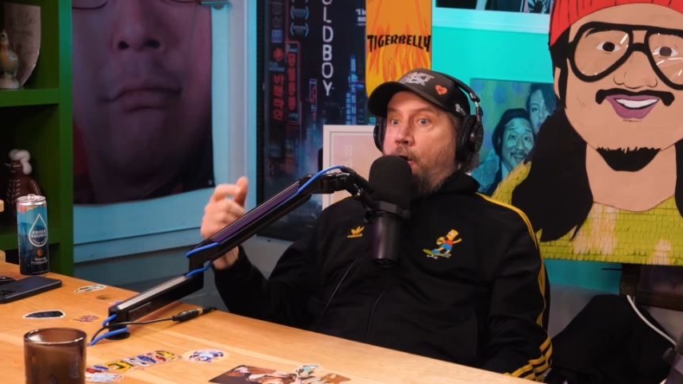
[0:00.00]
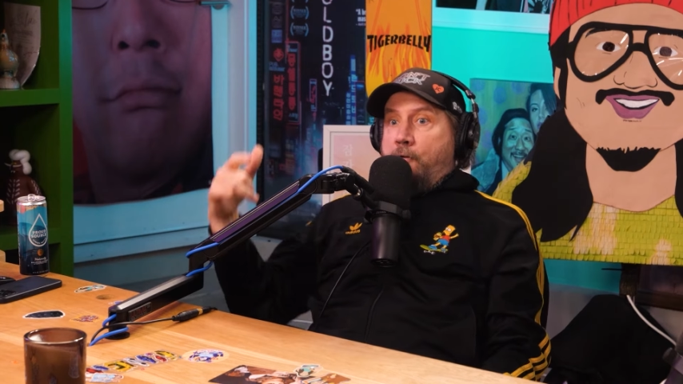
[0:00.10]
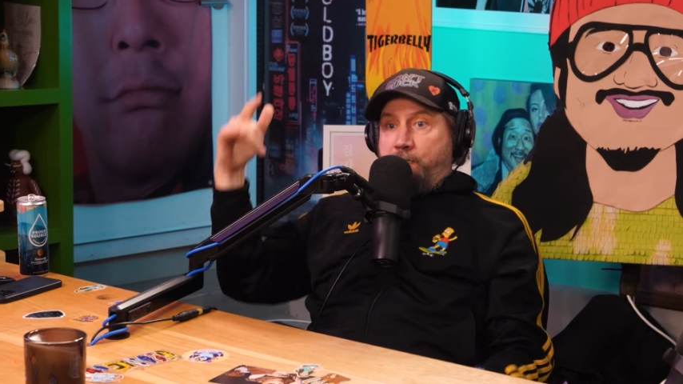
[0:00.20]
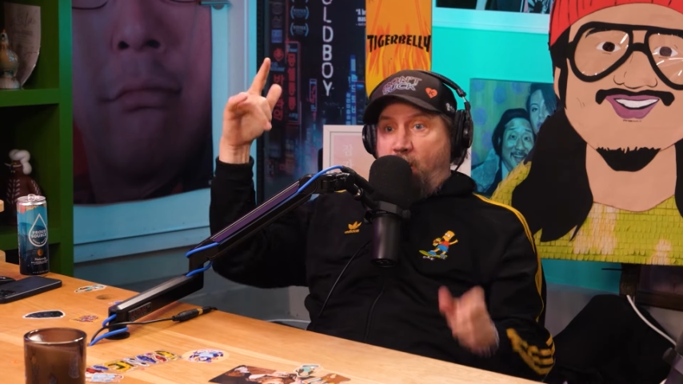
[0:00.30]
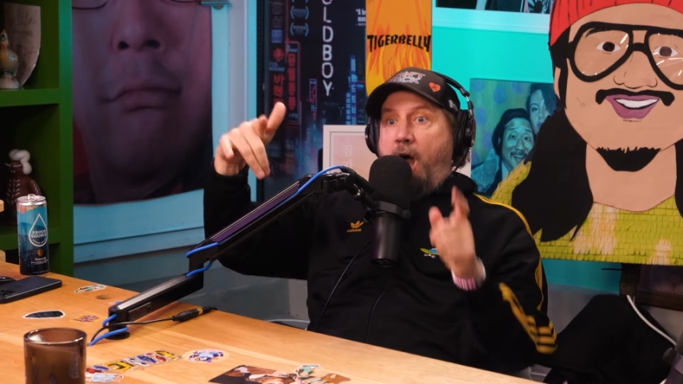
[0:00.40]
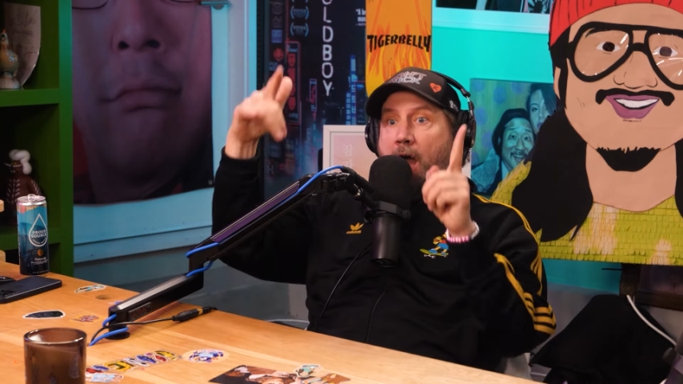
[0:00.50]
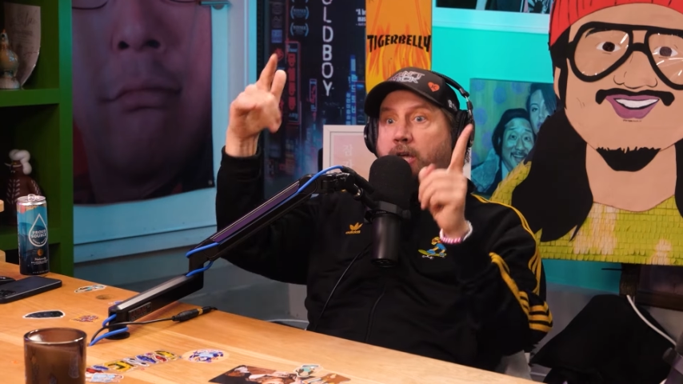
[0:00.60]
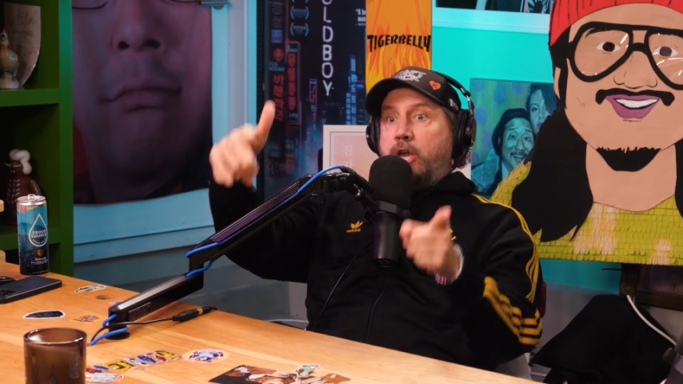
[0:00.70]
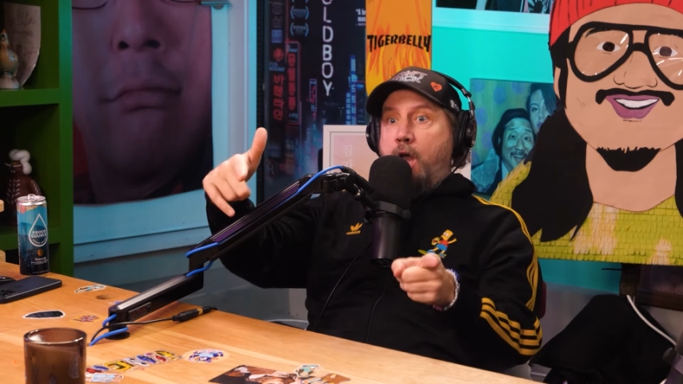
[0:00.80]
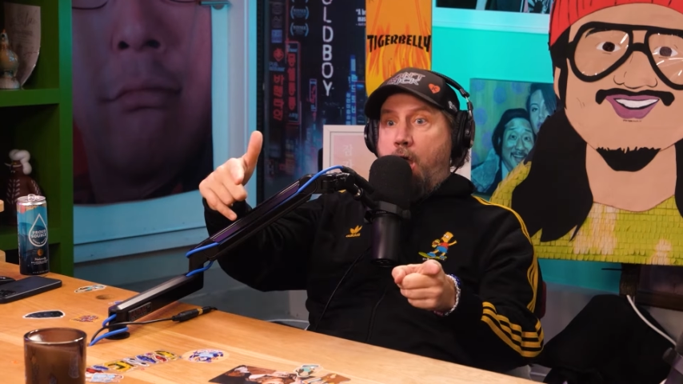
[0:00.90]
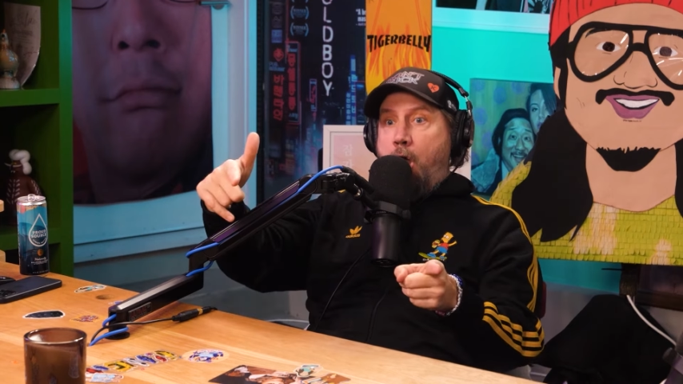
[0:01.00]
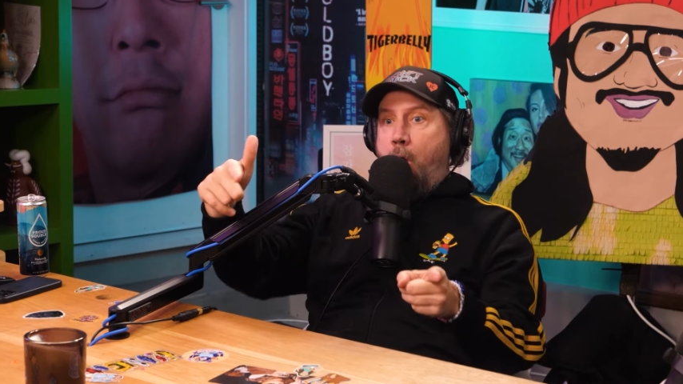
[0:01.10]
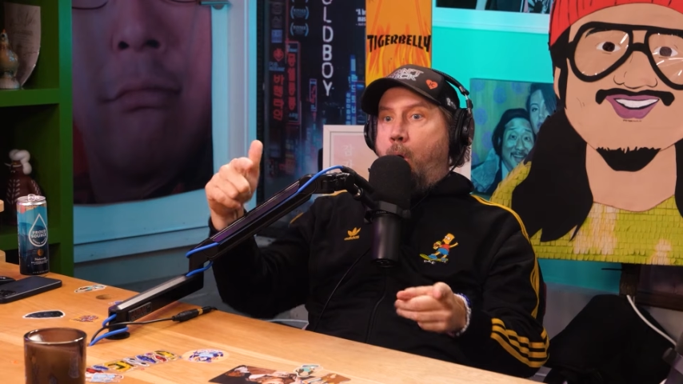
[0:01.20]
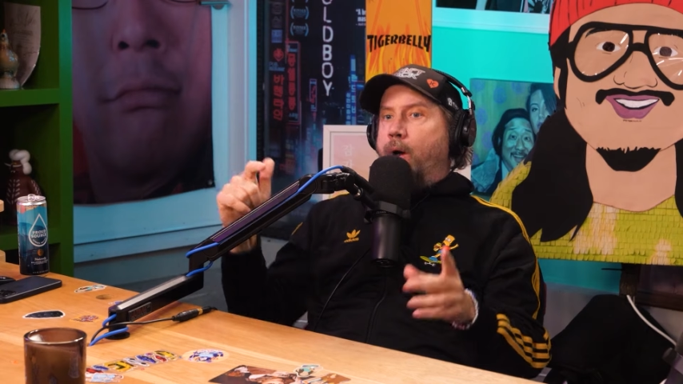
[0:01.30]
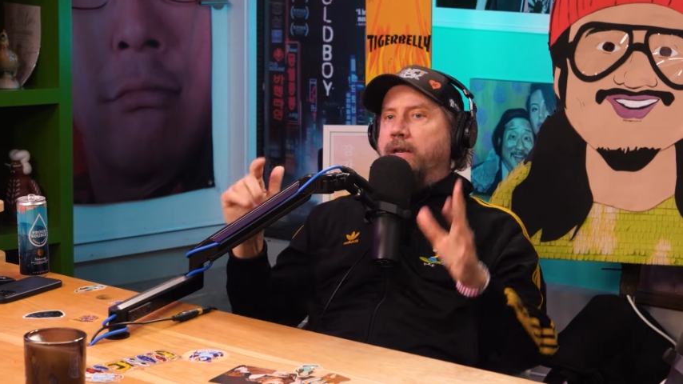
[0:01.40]
fuck
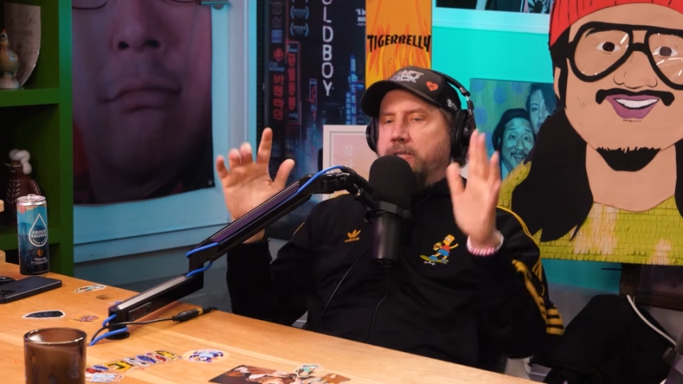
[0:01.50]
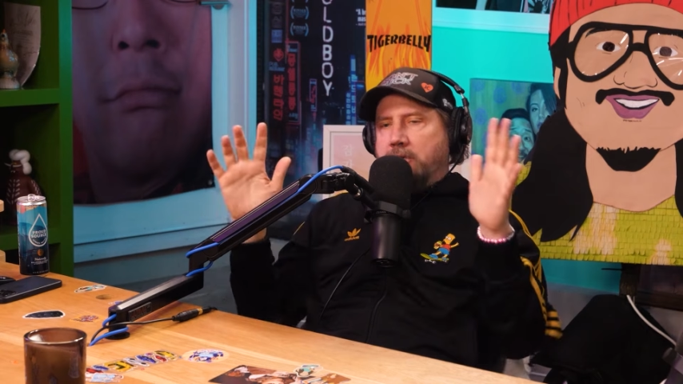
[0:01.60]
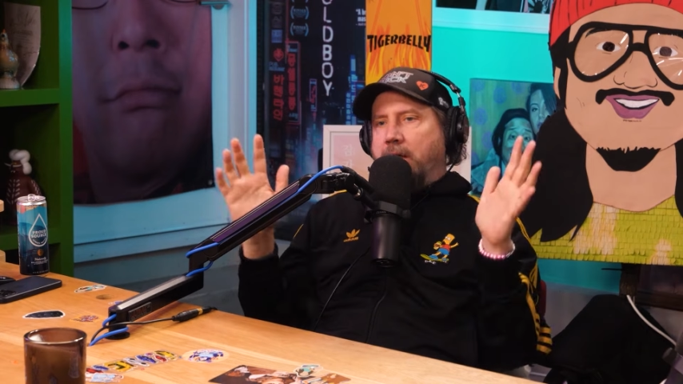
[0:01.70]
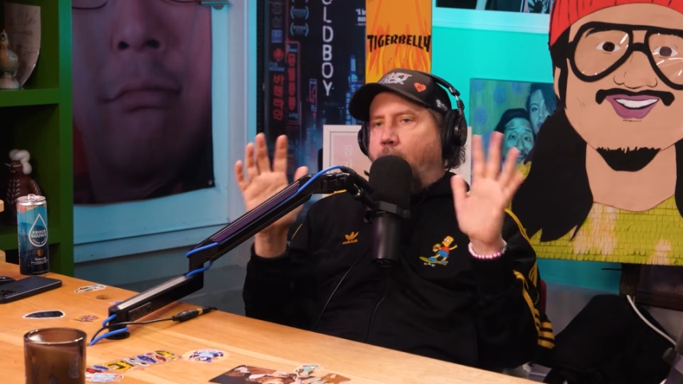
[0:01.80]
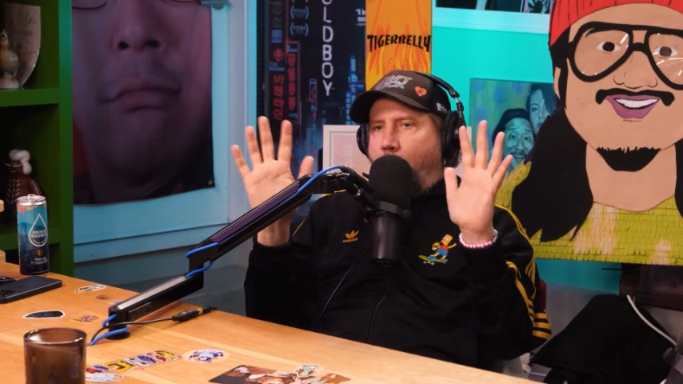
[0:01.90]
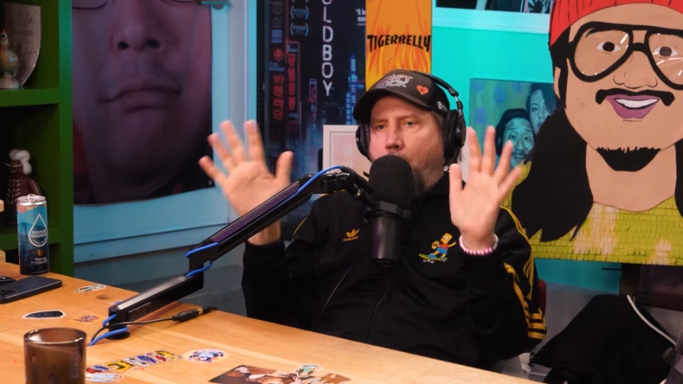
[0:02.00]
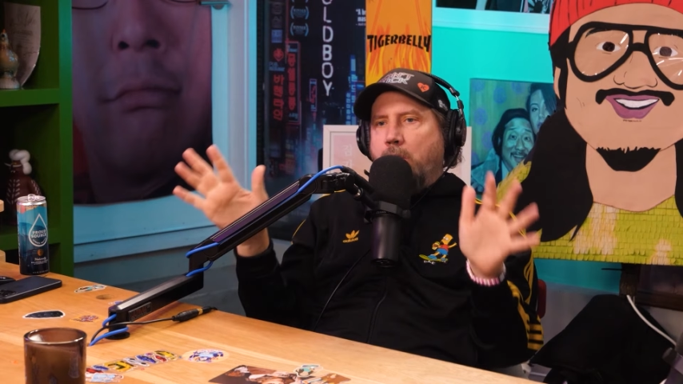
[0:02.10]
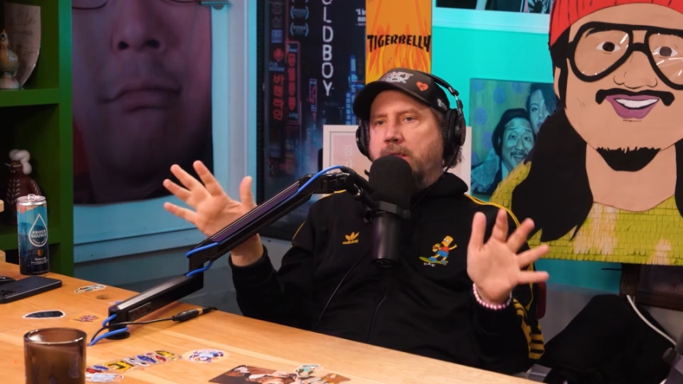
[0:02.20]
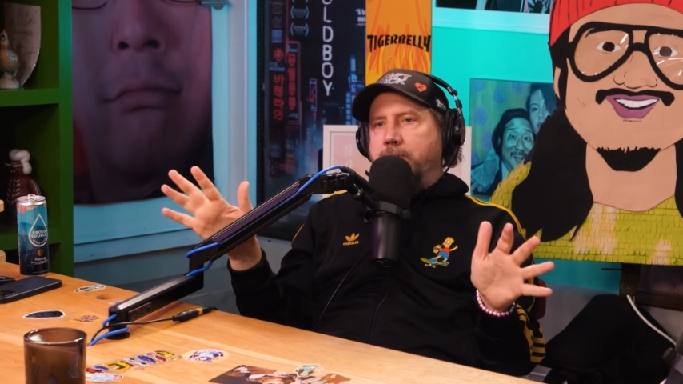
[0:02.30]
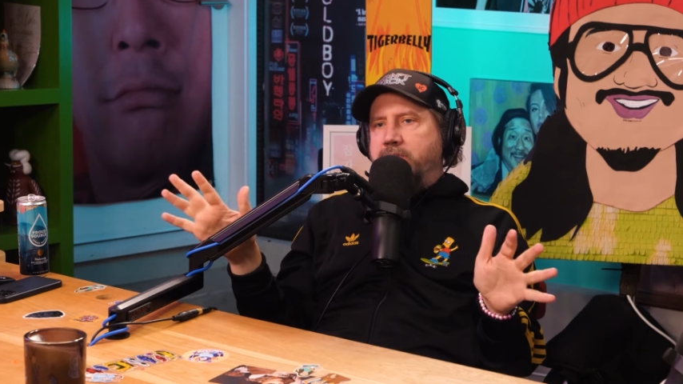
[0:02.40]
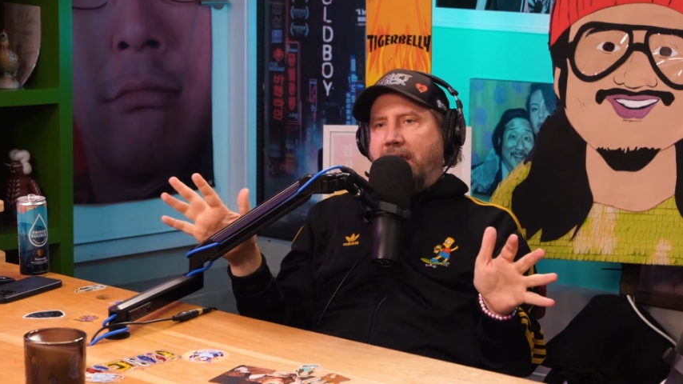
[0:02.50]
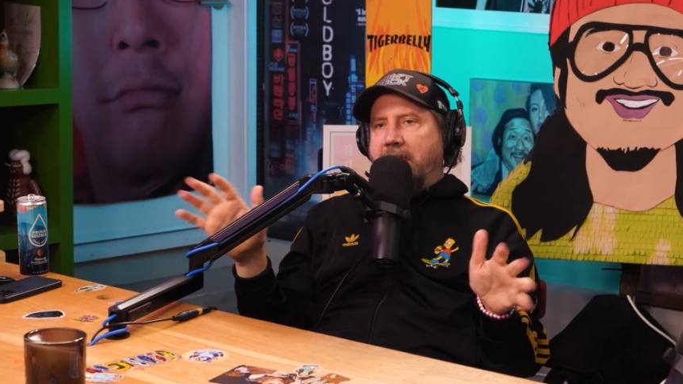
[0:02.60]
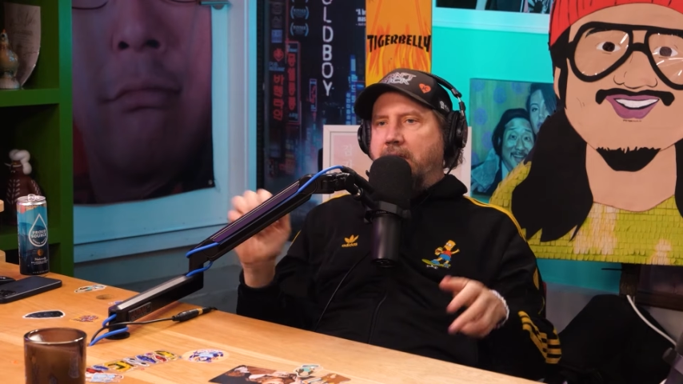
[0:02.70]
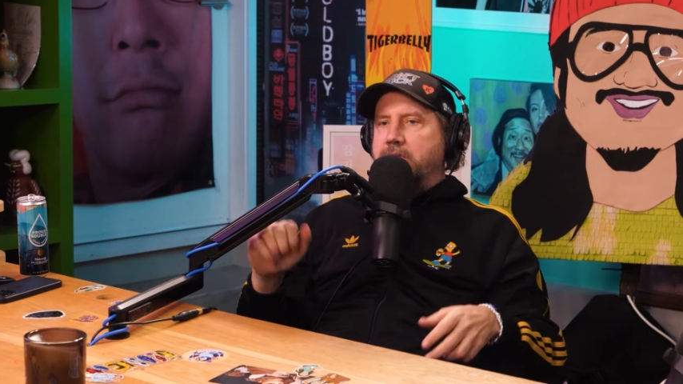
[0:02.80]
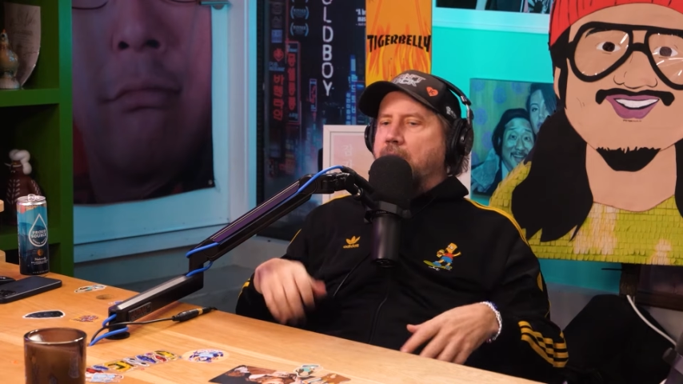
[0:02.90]
you, and it's like all I'm
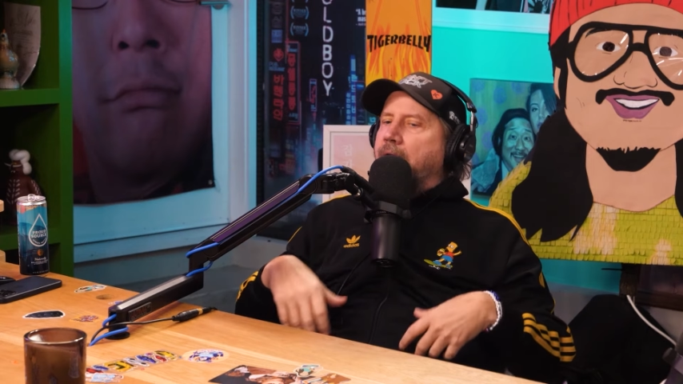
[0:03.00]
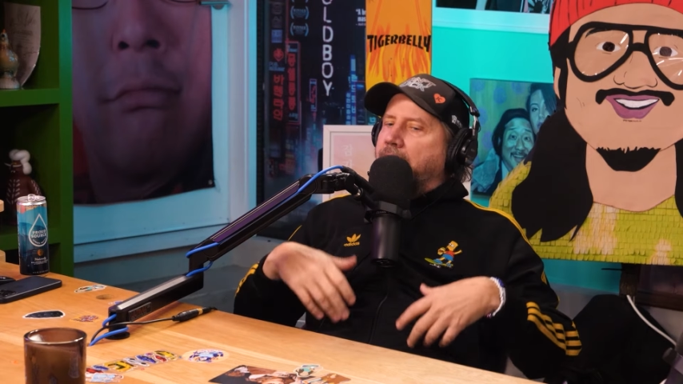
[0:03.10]
saying is